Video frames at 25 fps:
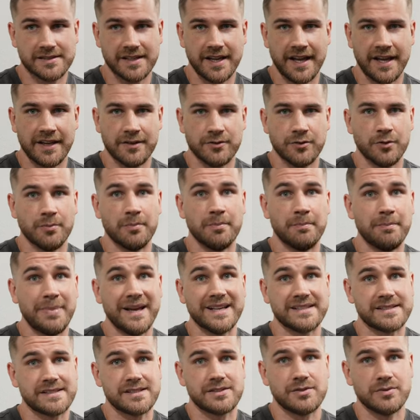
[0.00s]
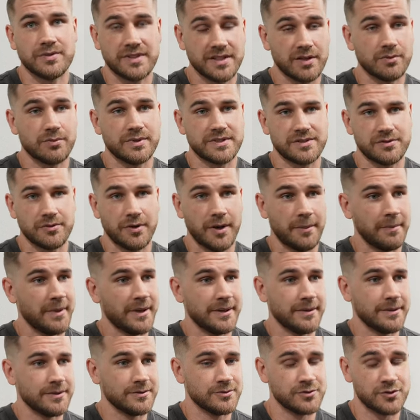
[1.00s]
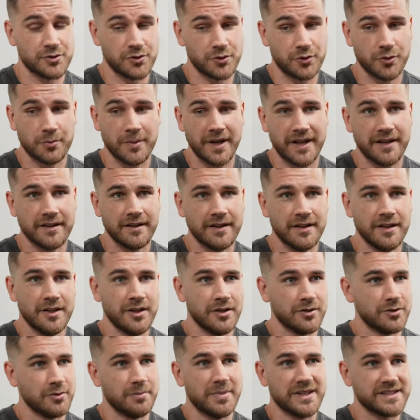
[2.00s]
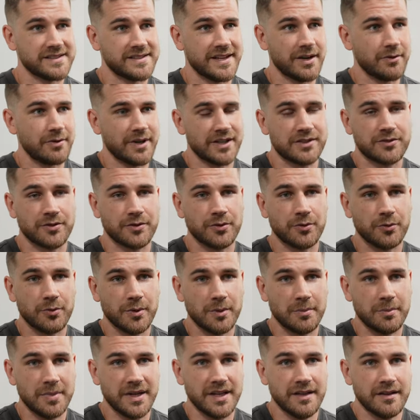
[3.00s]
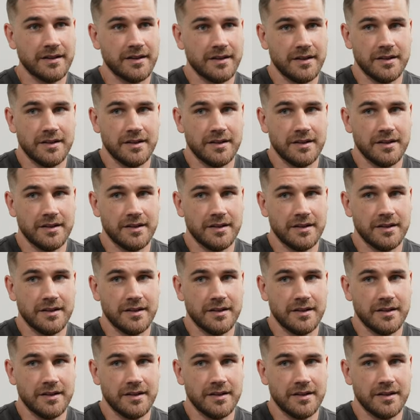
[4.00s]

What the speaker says: and the best you deal with human is human, the best director you will be.